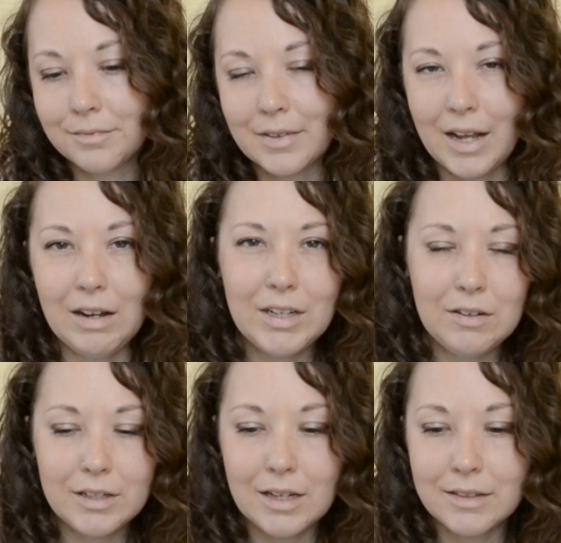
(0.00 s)
I've never
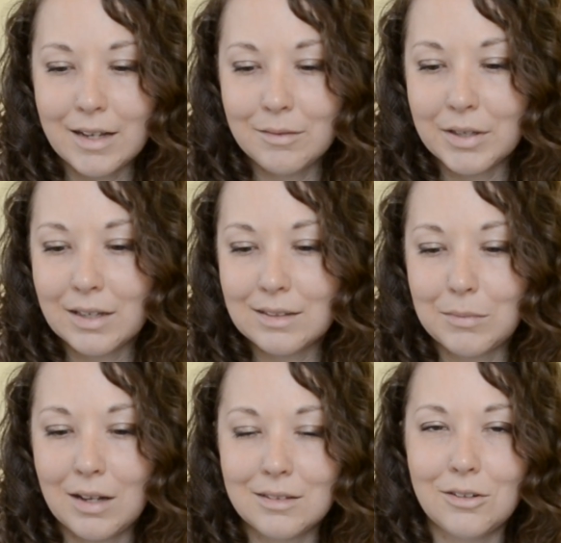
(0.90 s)
done that because I'm
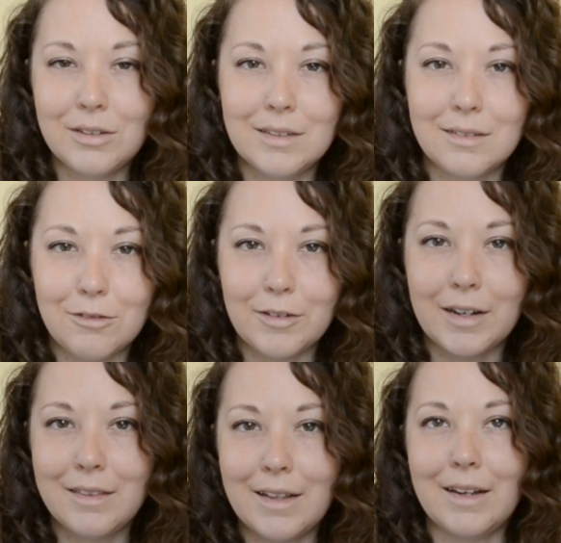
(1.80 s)
also always
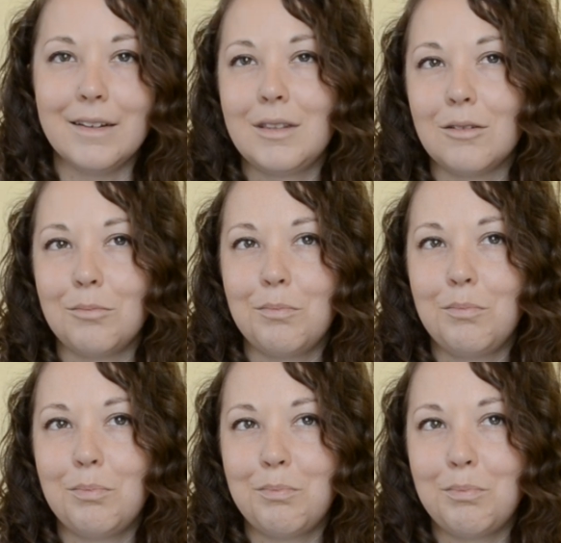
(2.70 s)
afraid that the
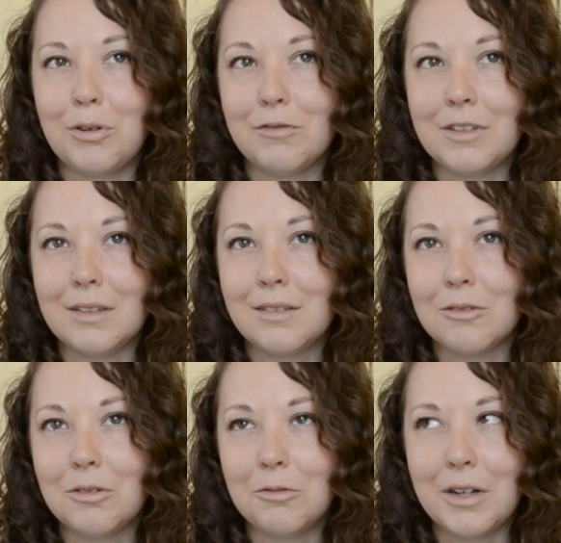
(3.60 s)

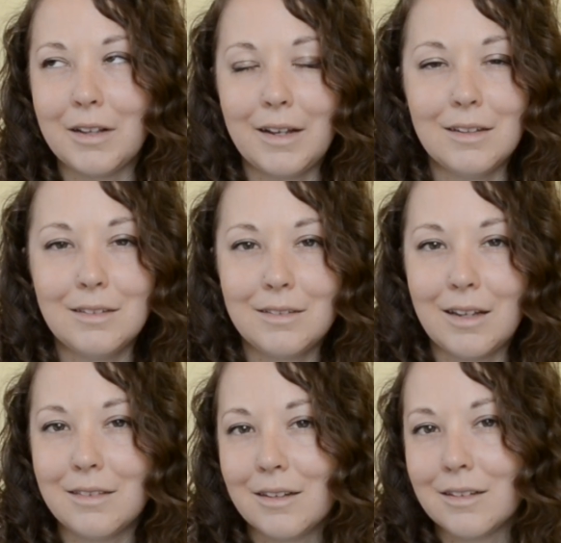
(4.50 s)
Provenista will realize
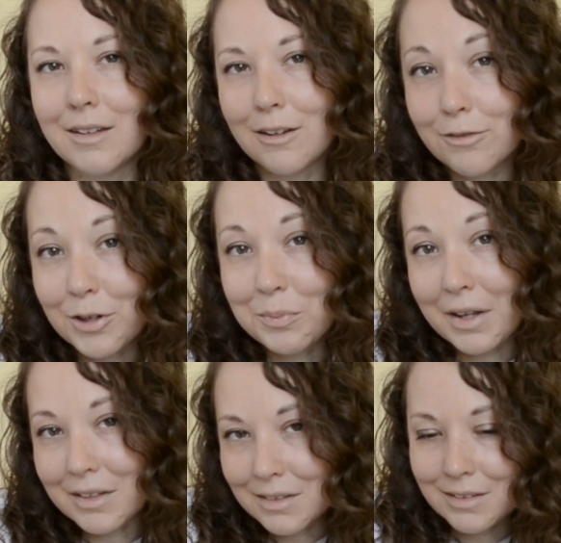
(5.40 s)
that there's like free
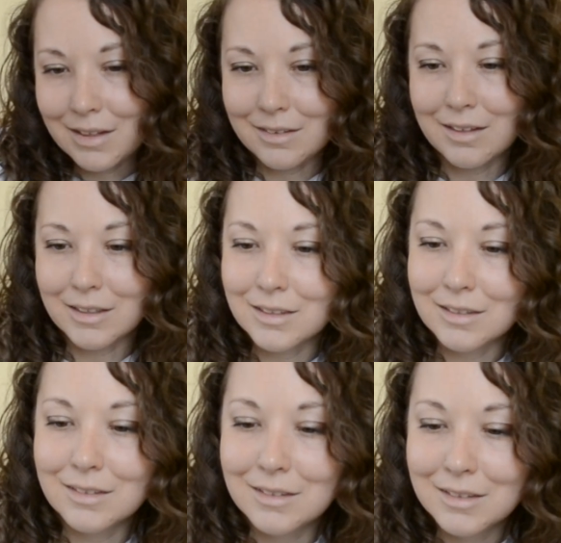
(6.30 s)
beds and then
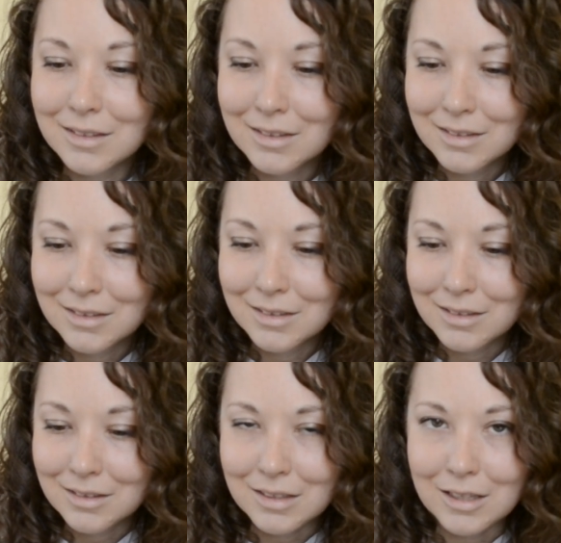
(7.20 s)
just
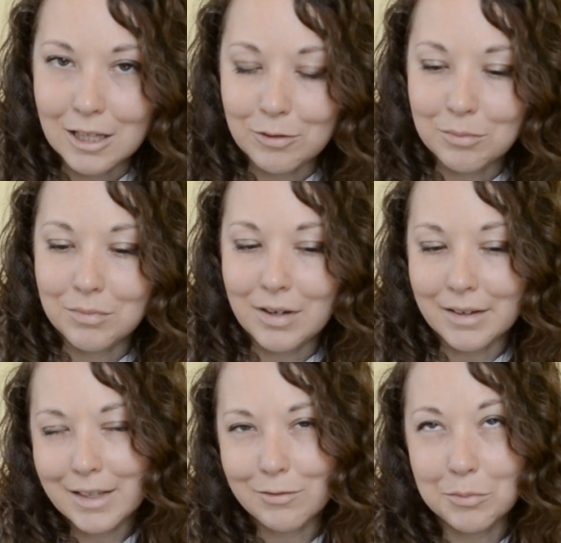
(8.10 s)
not
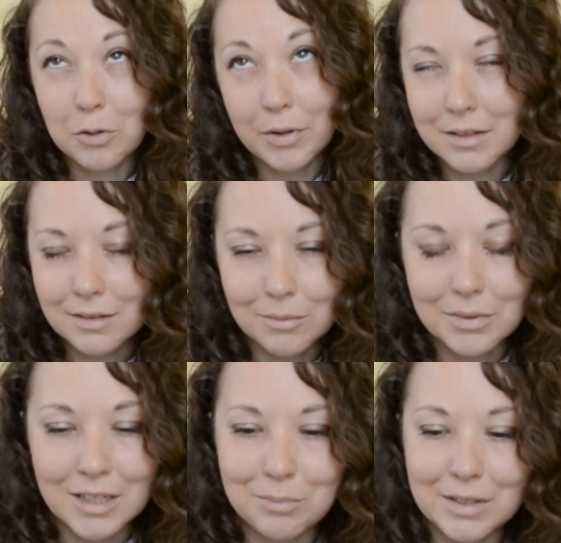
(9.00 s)
give them away to
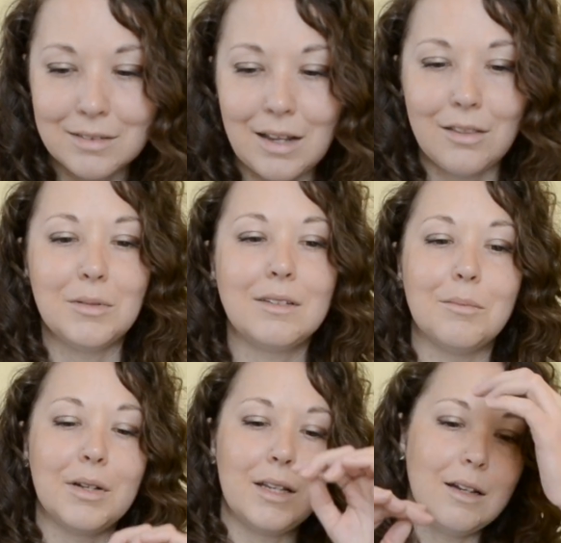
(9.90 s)
somebody, but sell them to
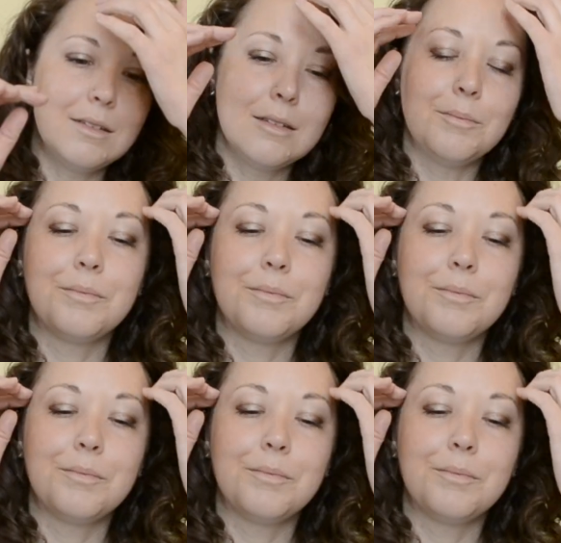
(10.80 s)
somebody else.